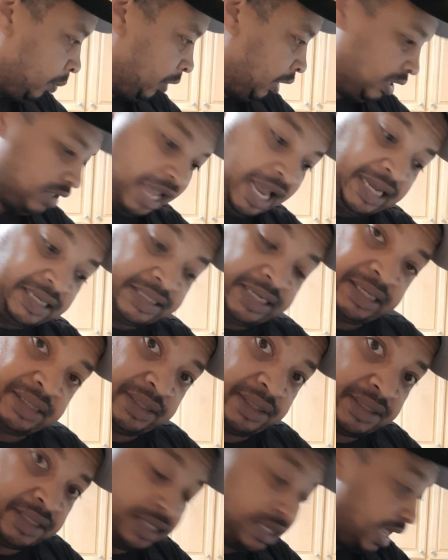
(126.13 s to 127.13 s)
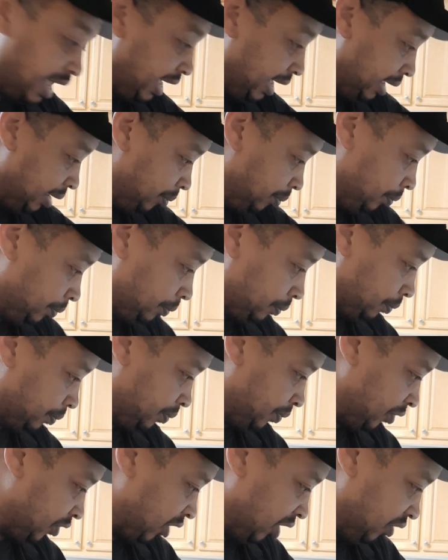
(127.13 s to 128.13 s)
because I can take this same
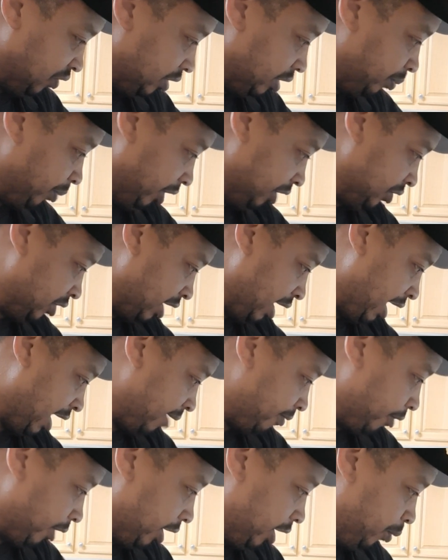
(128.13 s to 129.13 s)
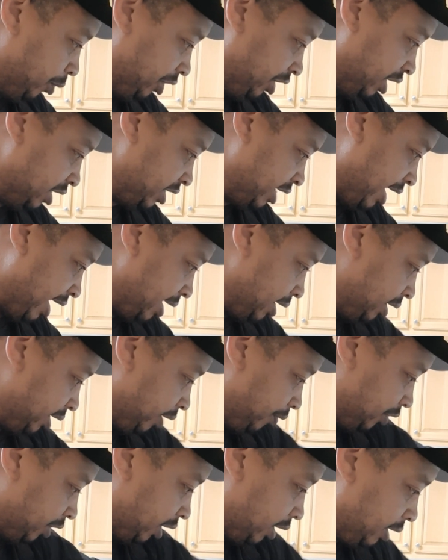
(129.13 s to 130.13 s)
seasoning mix that I have right here with the Italian
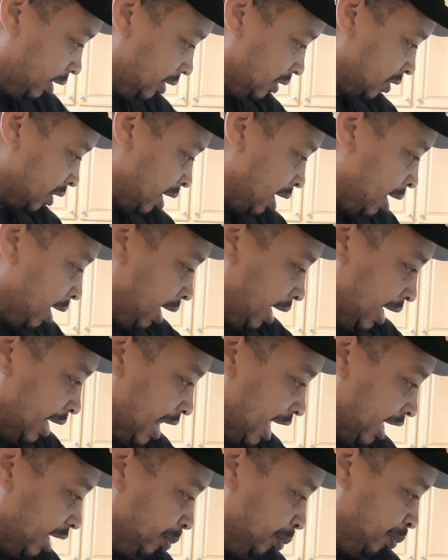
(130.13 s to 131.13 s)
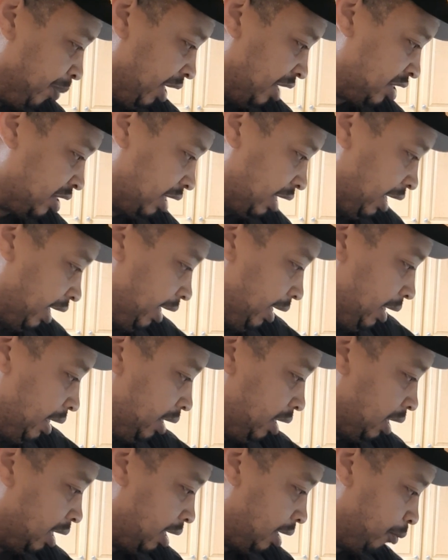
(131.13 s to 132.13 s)
and everything else, and I can mix it
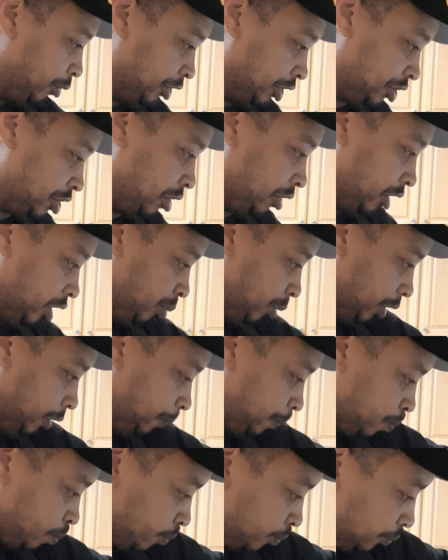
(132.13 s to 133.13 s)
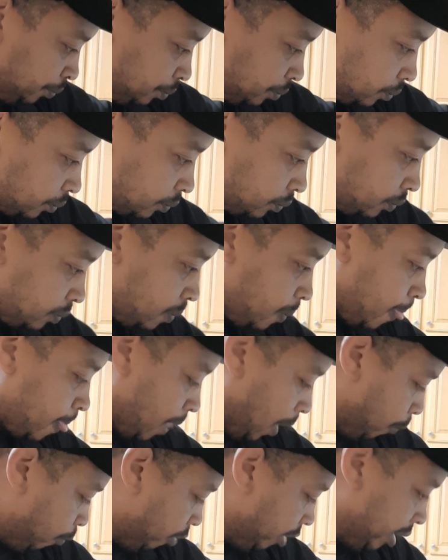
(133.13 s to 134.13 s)
in with the turkey meat.
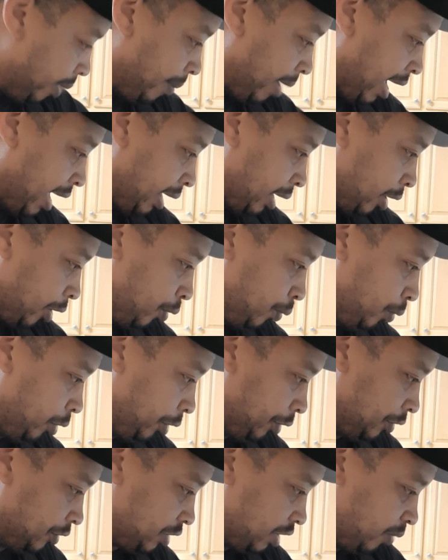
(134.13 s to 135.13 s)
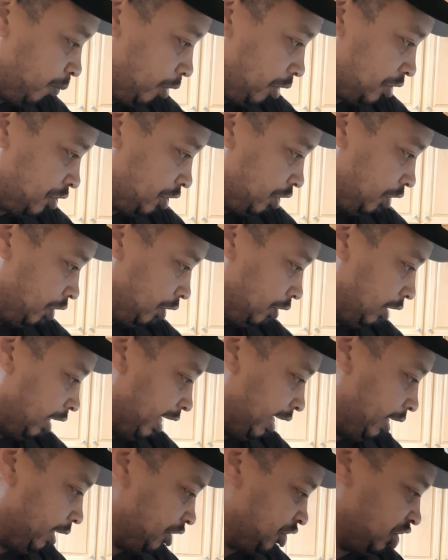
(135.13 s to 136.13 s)
One of my co-workers that works here, a
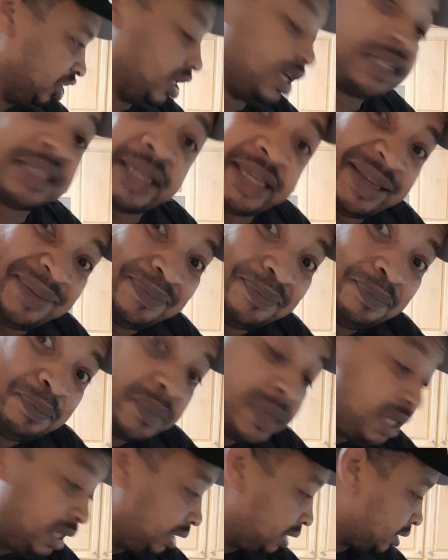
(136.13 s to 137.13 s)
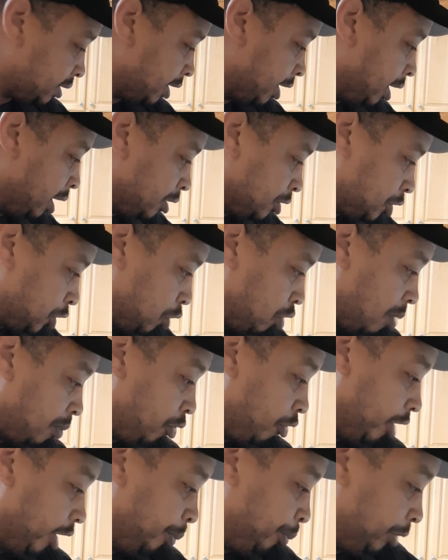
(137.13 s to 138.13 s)
lady, she doesn't eat meat, so I'm
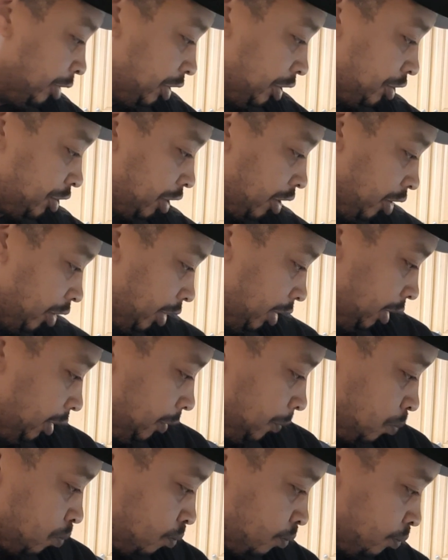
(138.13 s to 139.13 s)
going to put the turkey,